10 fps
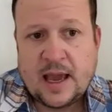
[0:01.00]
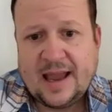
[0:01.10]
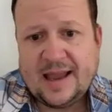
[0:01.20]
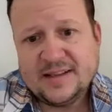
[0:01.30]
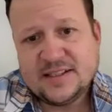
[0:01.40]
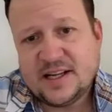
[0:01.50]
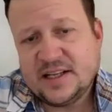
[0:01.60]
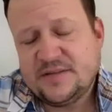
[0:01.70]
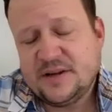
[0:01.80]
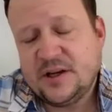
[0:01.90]
Hey, in
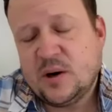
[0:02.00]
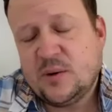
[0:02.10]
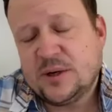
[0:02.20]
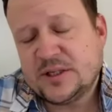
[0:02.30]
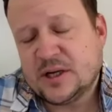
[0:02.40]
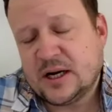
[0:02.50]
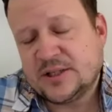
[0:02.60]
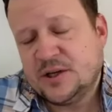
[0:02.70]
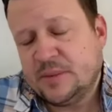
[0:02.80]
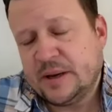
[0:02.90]
today's video, I want to talk
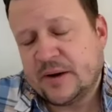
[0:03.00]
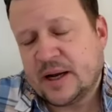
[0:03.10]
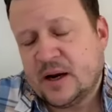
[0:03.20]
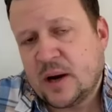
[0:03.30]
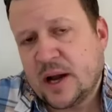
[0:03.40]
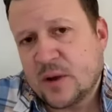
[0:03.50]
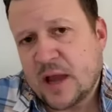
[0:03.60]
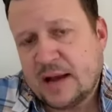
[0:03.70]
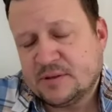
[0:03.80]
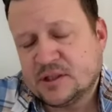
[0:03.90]
to you about how I
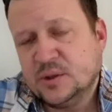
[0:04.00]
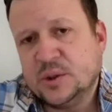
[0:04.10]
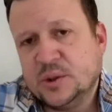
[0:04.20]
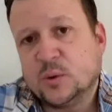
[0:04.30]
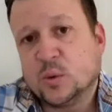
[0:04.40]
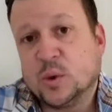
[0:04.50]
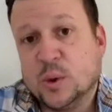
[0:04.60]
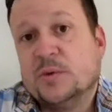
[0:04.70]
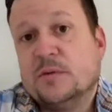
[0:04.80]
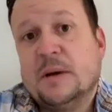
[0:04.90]
absolutely
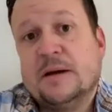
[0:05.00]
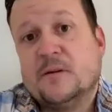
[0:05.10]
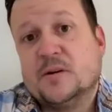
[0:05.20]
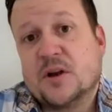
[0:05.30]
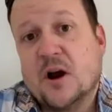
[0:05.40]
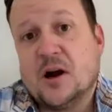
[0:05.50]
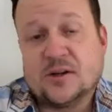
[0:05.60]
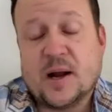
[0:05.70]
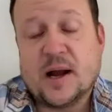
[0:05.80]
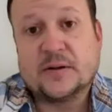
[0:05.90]
ruined my first
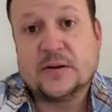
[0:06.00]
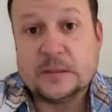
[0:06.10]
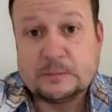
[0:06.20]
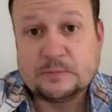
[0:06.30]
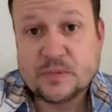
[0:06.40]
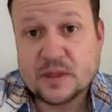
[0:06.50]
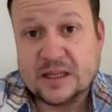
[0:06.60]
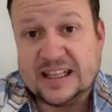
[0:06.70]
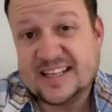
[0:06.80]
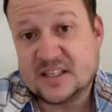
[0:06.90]
contractor, the
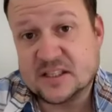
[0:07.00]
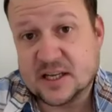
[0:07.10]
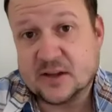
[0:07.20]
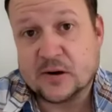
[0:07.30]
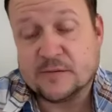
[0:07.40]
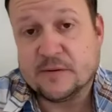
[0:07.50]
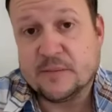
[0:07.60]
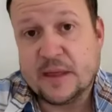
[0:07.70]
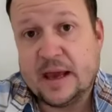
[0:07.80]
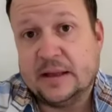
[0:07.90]
lessons I learned from
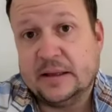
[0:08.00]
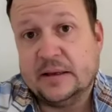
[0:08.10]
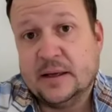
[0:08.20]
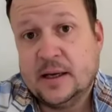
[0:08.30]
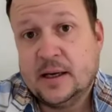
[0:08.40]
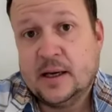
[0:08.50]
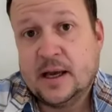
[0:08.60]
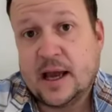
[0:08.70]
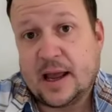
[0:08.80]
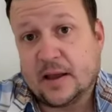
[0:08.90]
that,
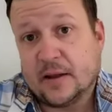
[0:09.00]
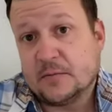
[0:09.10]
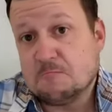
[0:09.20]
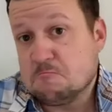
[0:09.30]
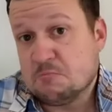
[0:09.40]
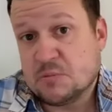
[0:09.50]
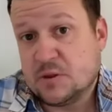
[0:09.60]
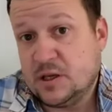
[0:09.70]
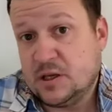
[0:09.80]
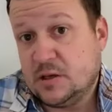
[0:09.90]
and
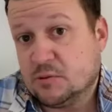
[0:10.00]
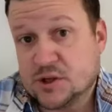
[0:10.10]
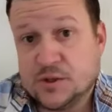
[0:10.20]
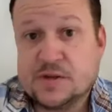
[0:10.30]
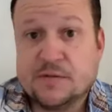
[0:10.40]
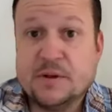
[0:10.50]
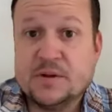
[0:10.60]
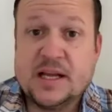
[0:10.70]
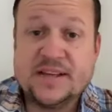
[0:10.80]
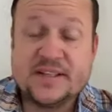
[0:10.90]
the results from
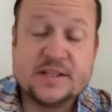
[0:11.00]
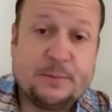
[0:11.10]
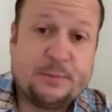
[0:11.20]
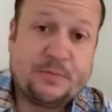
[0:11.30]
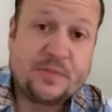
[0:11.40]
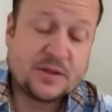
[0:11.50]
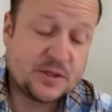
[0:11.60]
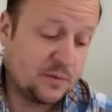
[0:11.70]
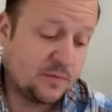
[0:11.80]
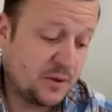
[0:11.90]
those lessons.
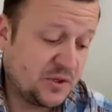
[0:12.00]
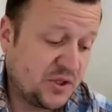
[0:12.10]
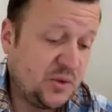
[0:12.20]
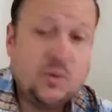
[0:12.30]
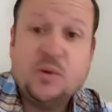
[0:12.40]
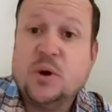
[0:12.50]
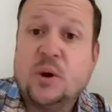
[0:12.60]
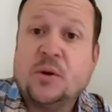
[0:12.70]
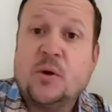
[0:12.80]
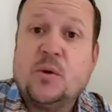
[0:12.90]
So, for those of you who
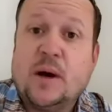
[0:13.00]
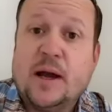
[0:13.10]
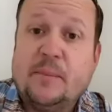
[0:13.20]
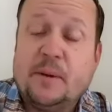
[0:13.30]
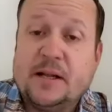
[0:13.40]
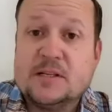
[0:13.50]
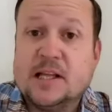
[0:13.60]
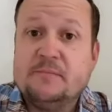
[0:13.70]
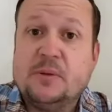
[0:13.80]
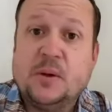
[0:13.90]
don't know who I am, my name is
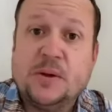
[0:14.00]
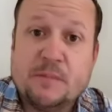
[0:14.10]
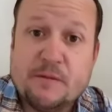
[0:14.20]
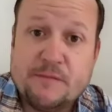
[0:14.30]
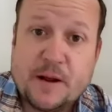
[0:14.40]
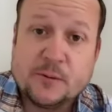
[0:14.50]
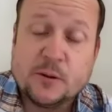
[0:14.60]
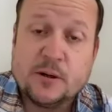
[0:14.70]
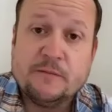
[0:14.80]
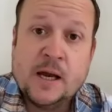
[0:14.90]
Lane Boland. I'm the
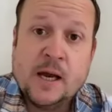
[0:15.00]
founder of